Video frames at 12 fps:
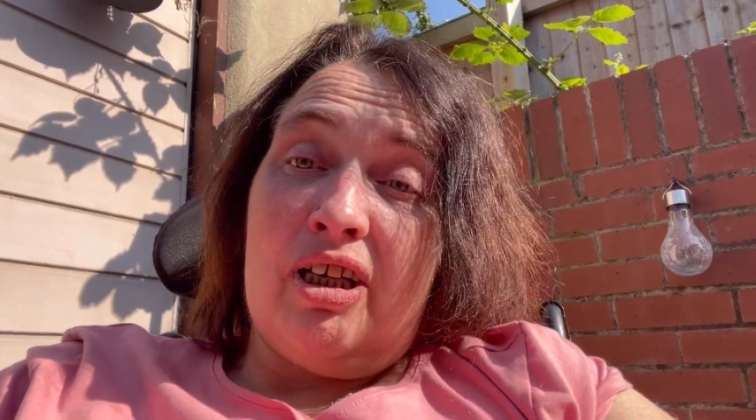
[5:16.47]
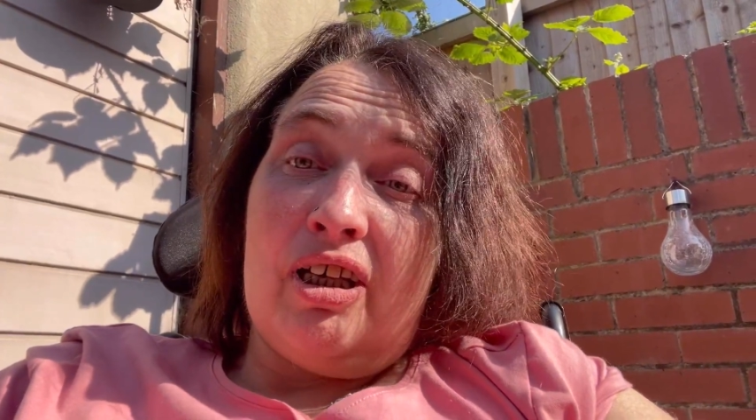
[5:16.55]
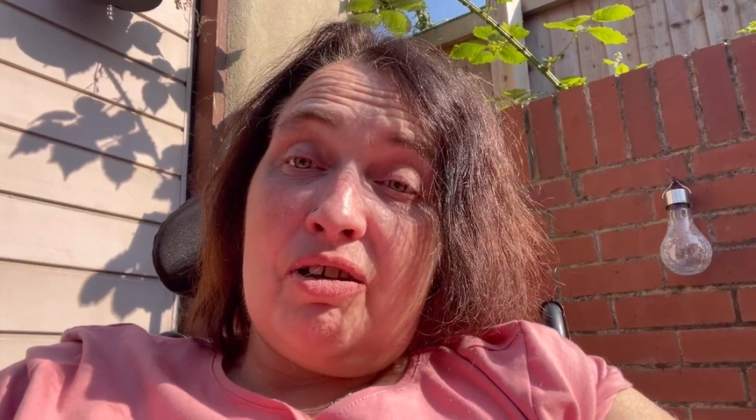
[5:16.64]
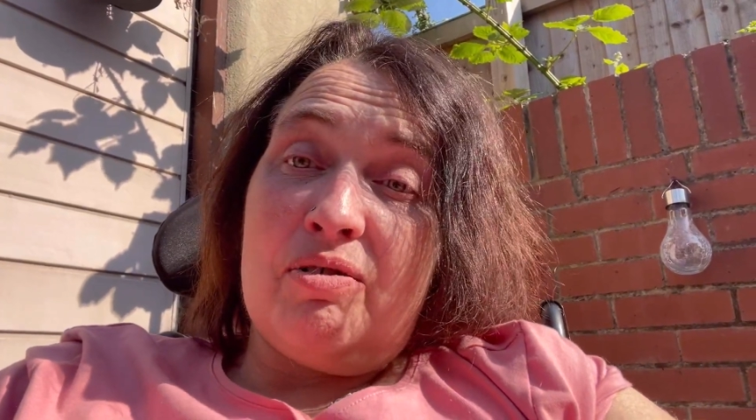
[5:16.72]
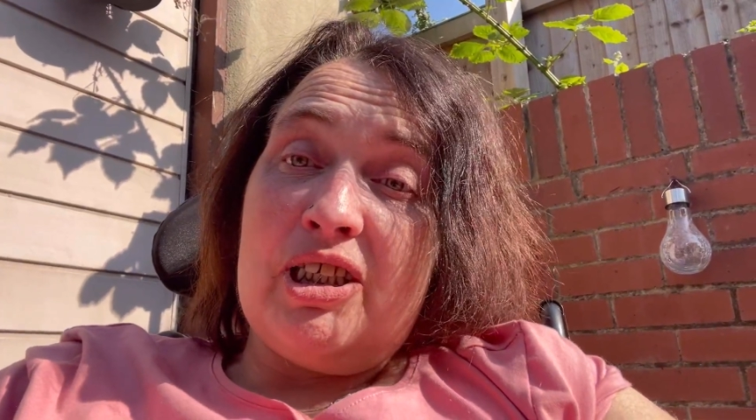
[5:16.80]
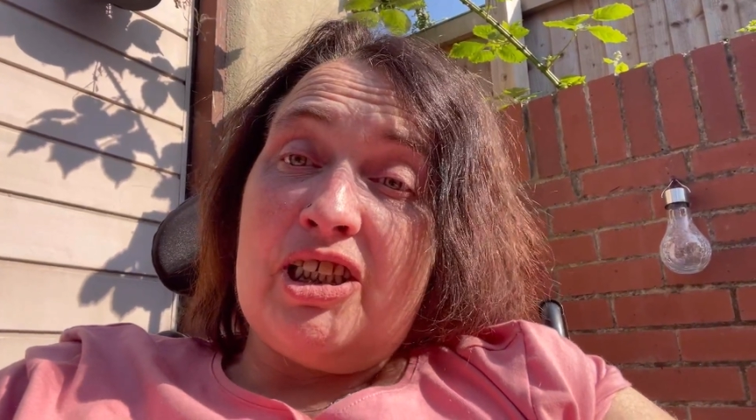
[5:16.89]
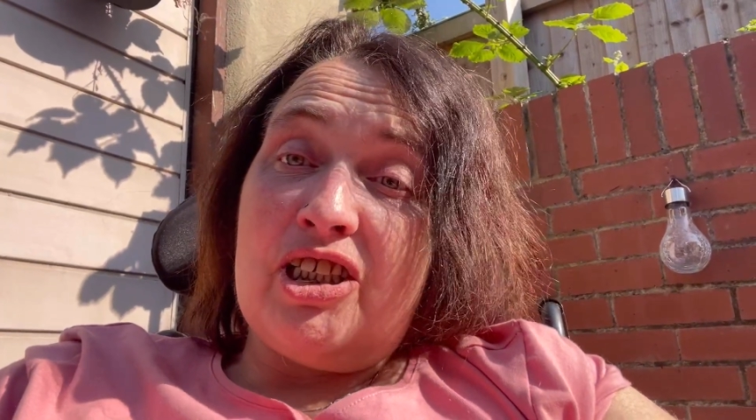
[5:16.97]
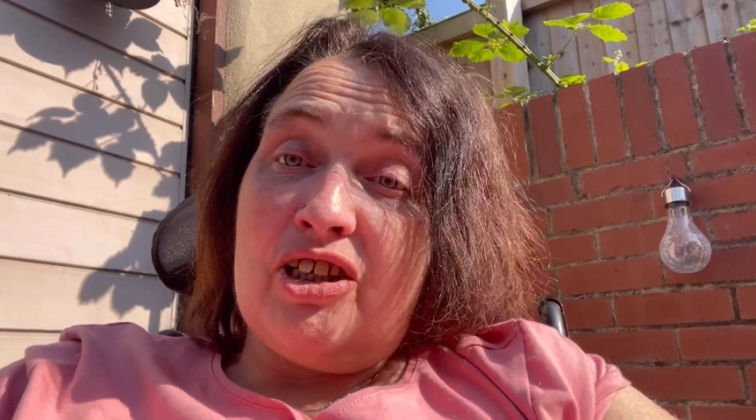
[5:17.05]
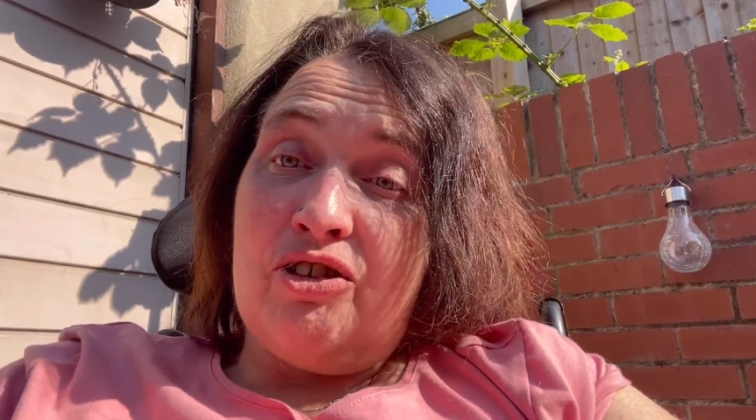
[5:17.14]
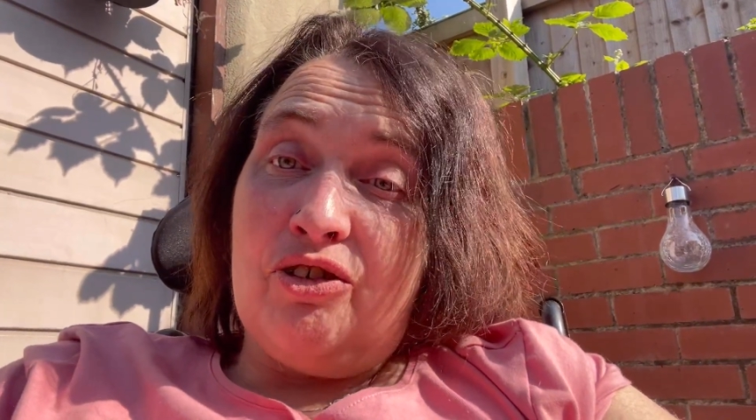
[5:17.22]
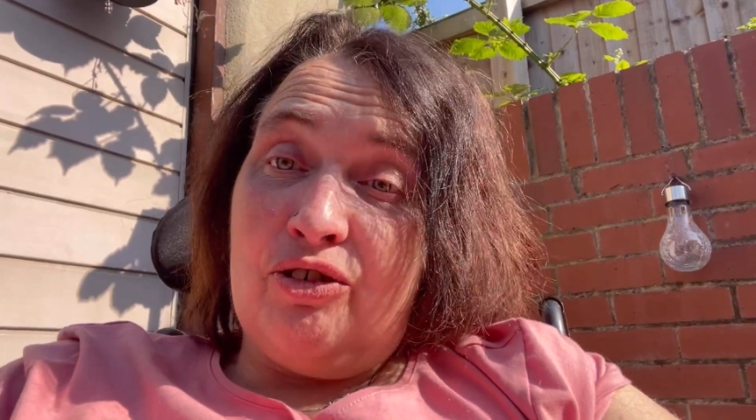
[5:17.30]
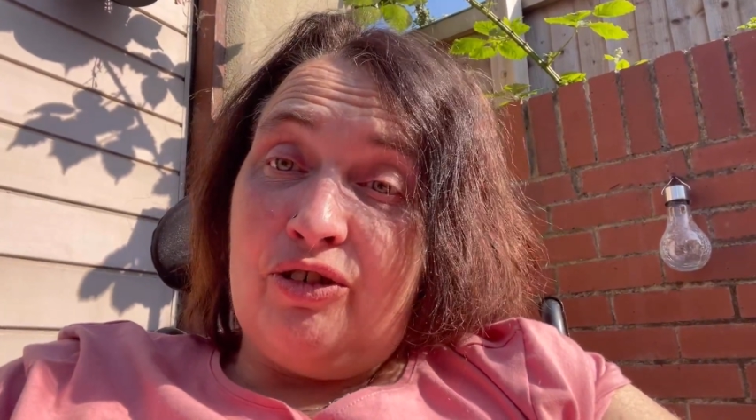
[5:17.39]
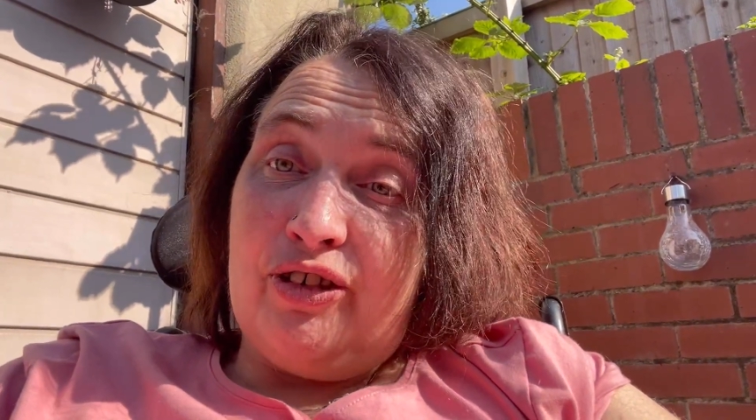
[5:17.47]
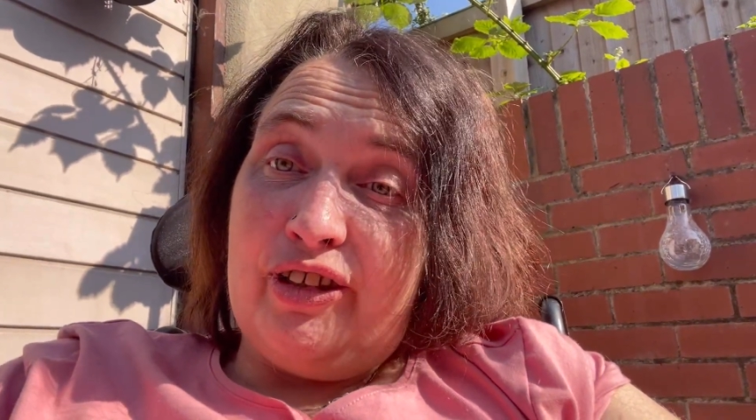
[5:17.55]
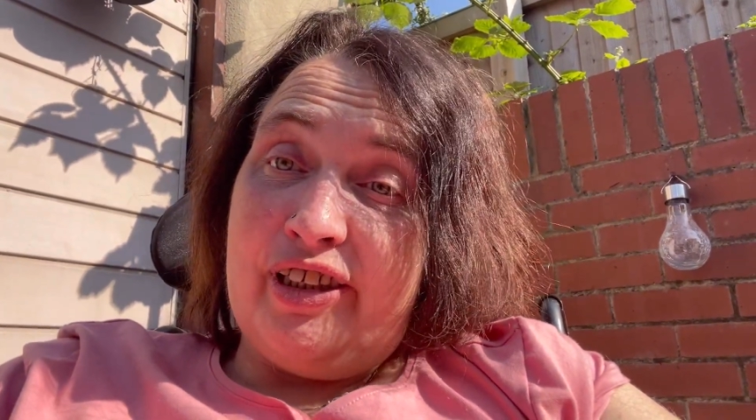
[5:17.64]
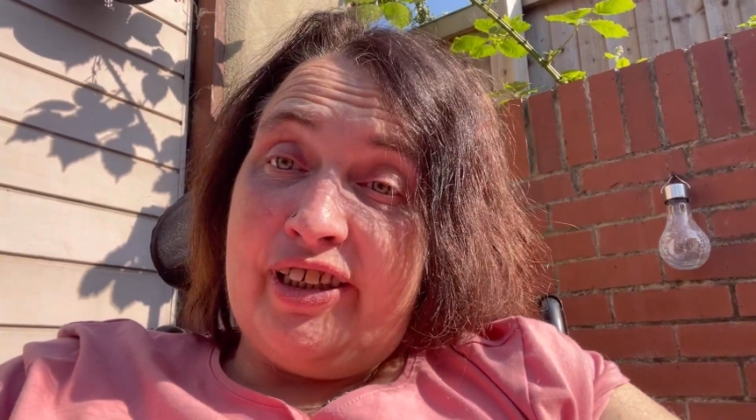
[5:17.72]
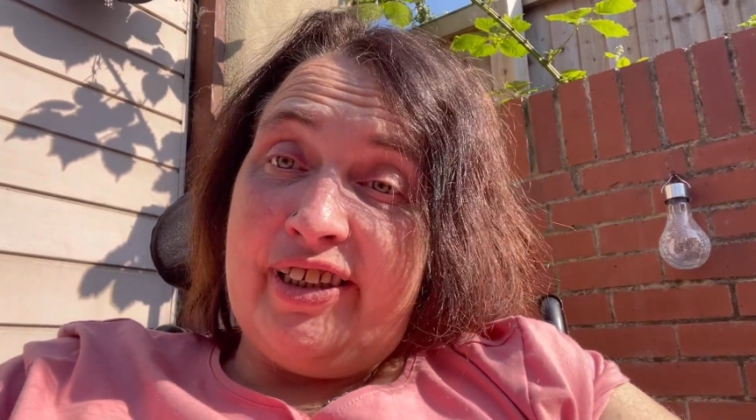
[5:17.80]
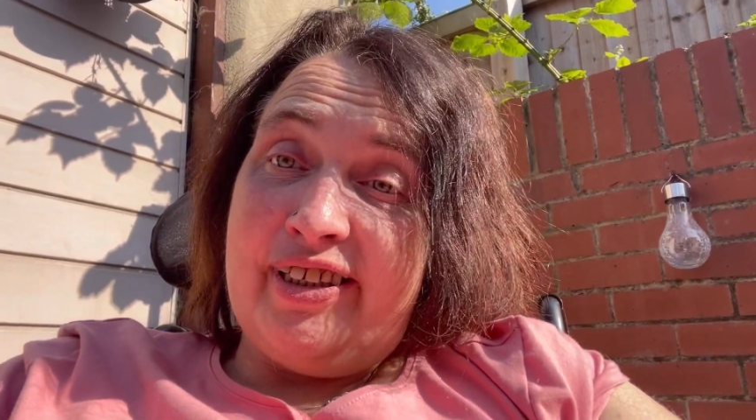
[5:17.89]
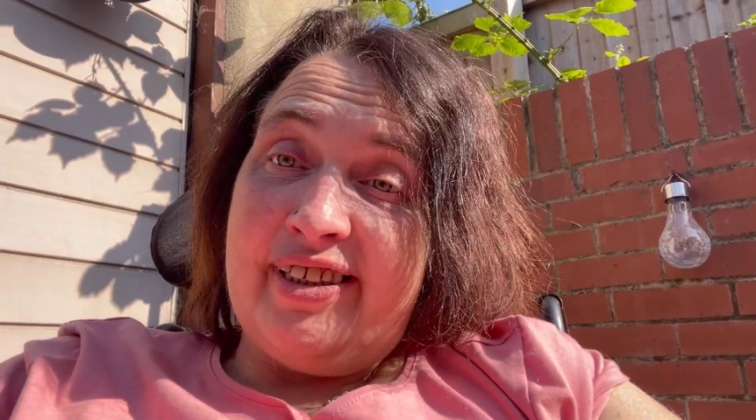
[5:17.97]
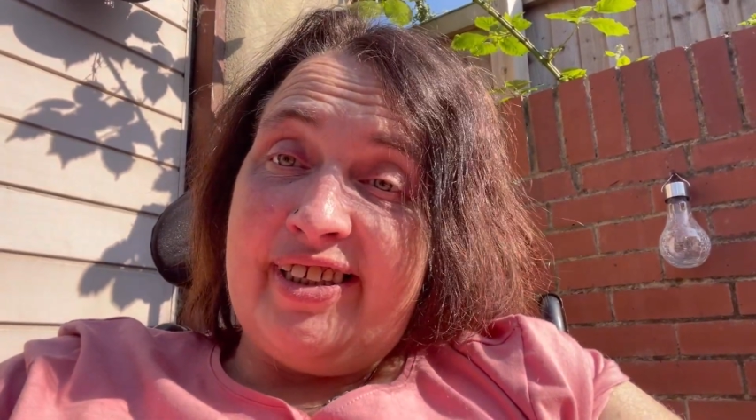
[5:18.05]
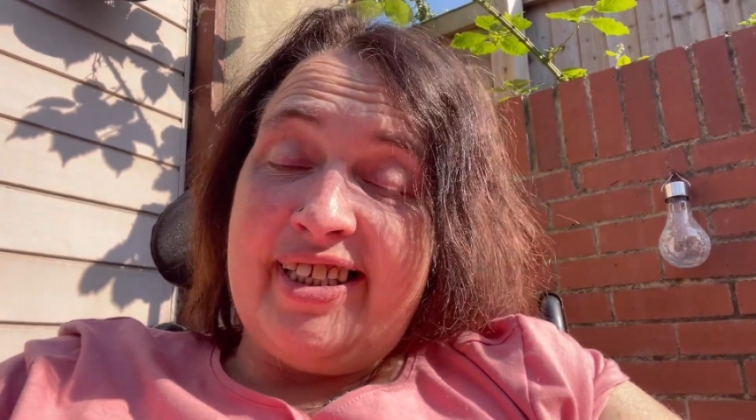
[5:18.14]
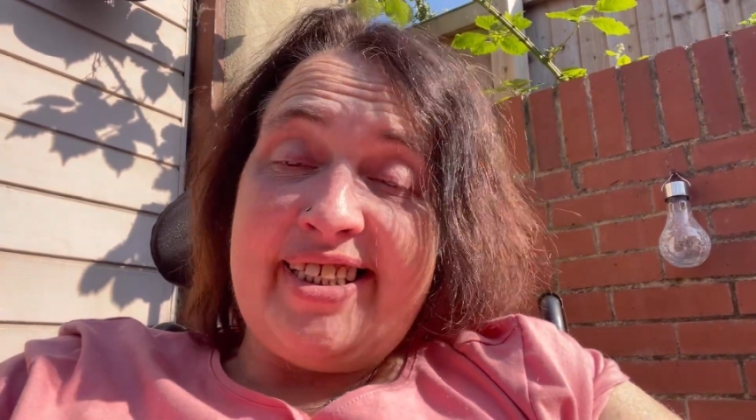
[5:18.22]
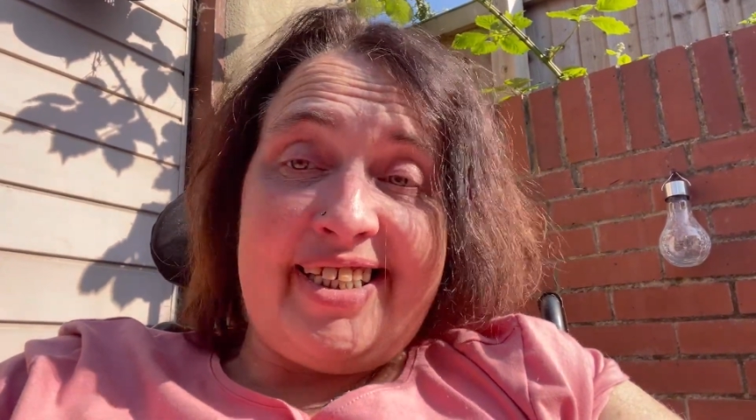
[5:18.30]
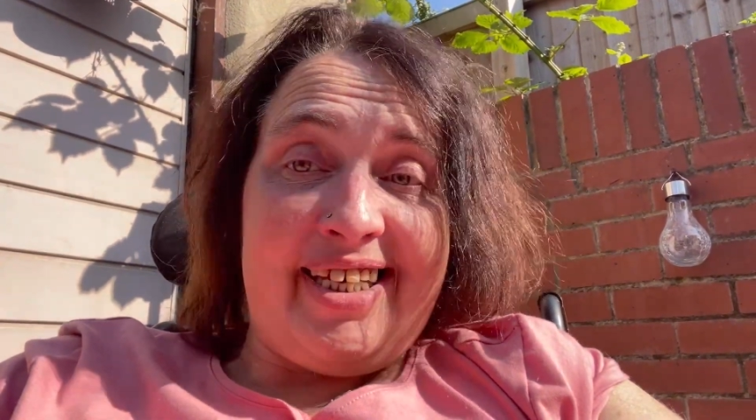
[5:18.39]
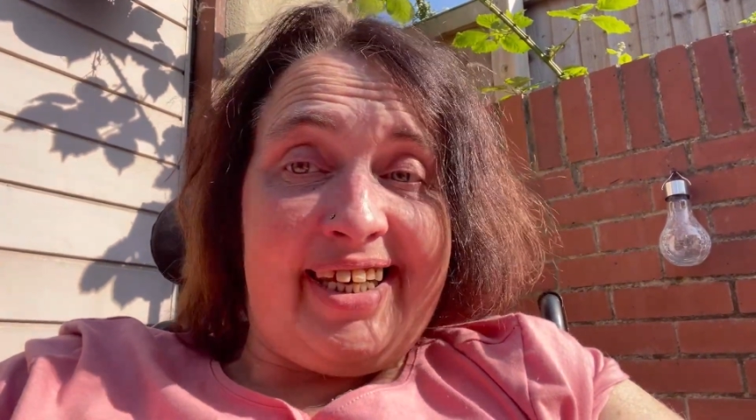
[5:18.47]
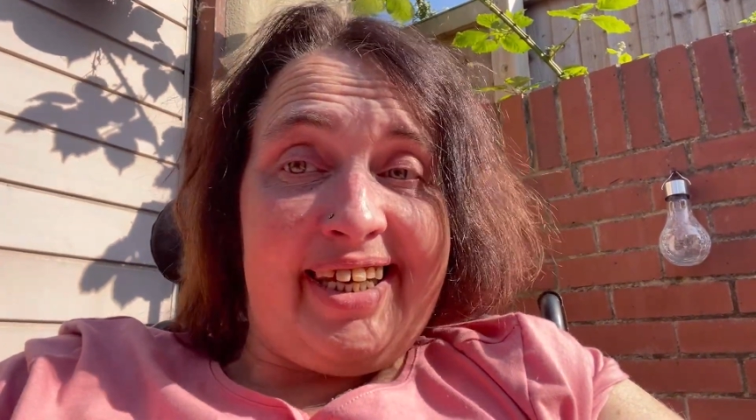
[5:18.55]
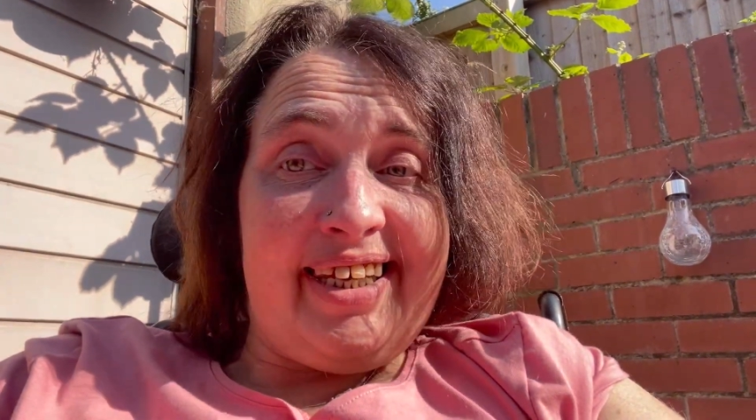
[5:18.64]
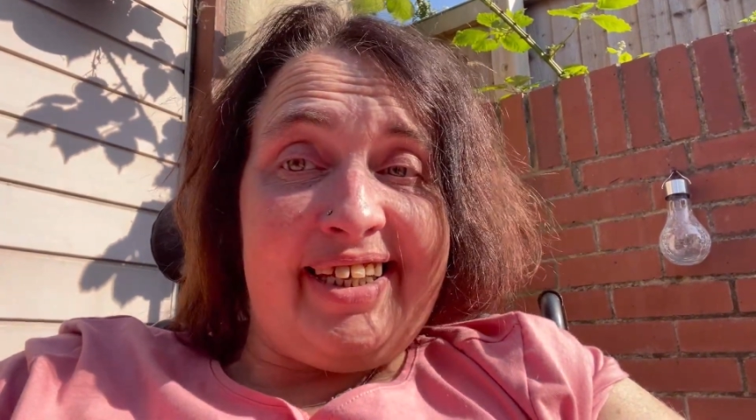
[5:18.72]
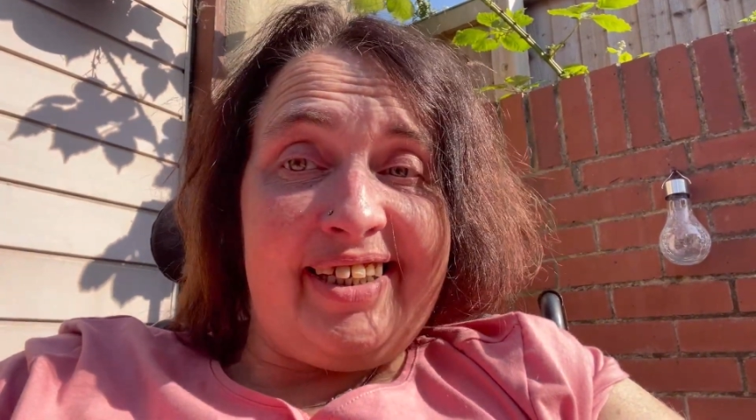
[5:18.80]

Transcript: going to cook the tea.